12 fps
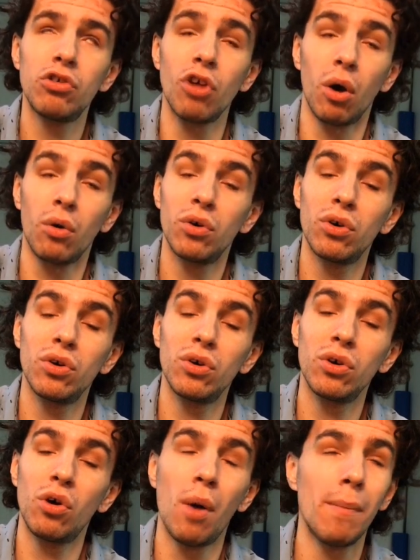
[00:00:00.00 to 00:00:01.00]
So,
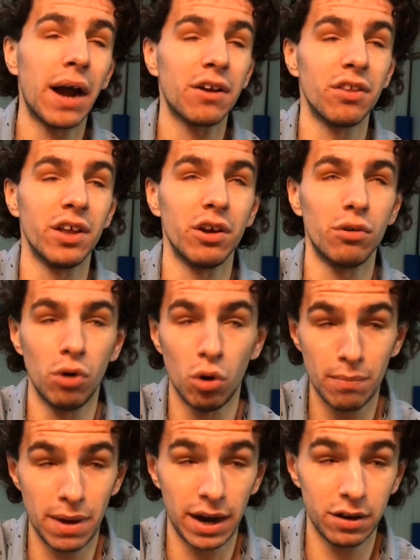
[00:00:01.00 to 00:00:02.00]
going back to the
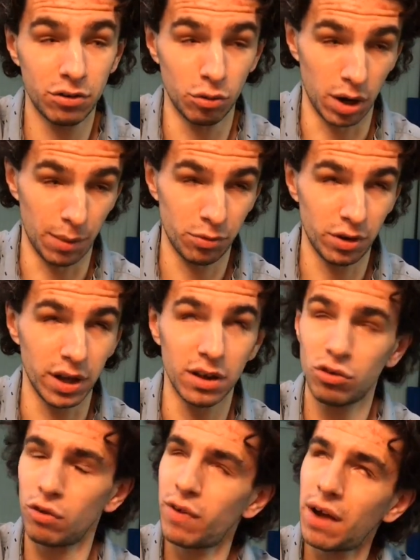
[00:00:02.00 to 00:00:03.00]
going back to what I'm
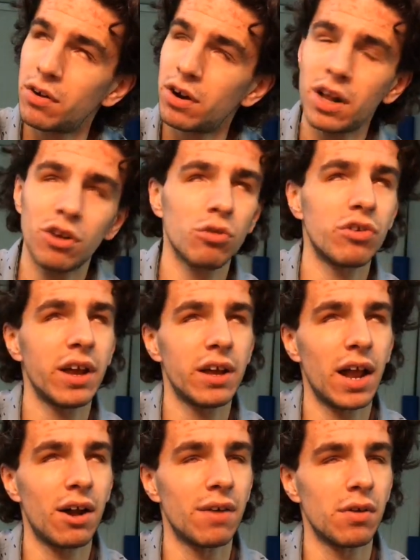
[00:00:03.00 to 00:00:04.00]
saying. So $500 were
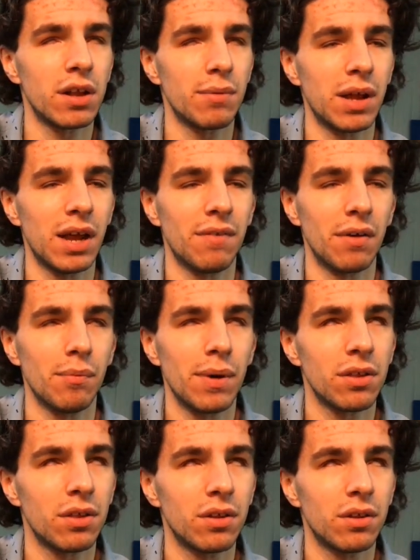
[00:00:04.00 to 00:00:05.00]
taken out at the beginning of every
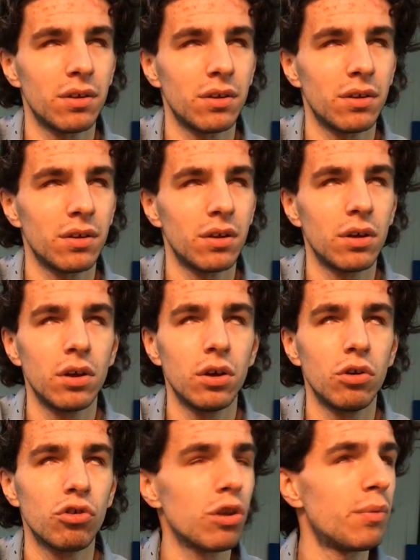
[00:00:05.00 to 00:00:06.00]
month.
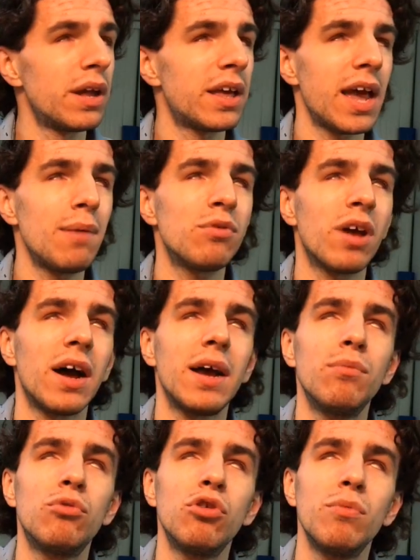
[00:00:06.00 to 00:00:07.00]
So that when it came
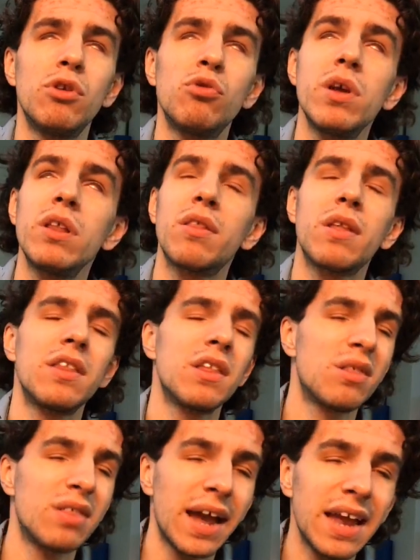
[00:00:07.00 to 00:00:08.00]
time to between let's say
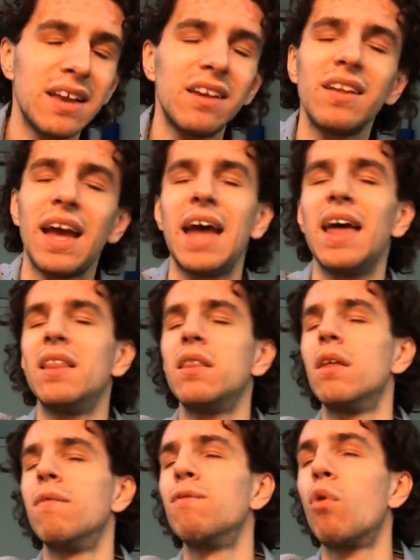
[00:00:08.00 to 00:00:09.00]
the 2nd
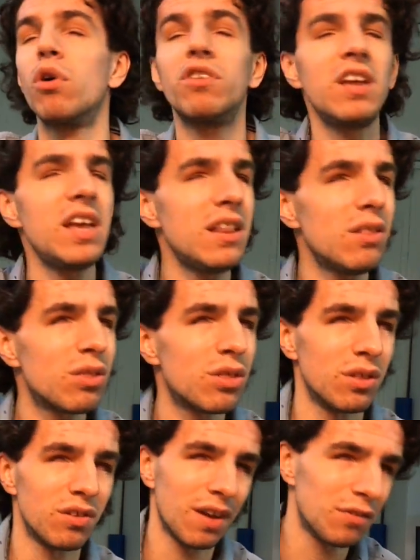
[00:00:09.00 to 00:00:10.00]
and the
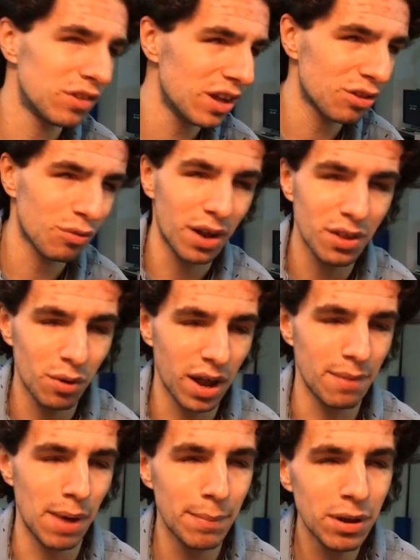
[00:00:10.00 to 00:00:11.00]
14th and 17th around then
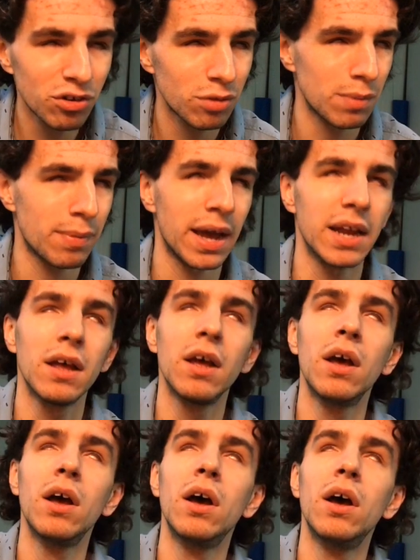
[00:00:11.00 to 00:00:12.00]
when I had my bills to be paid,